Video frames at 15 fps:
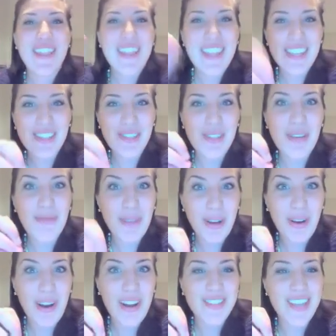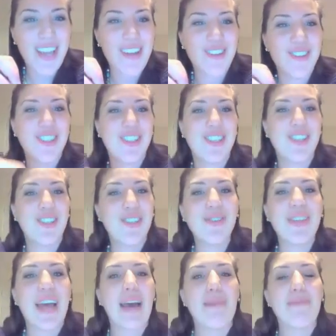This requires energy to do
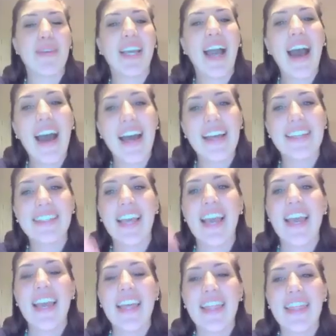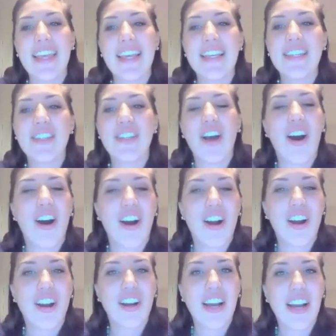that because these
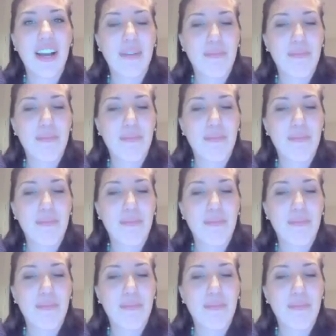are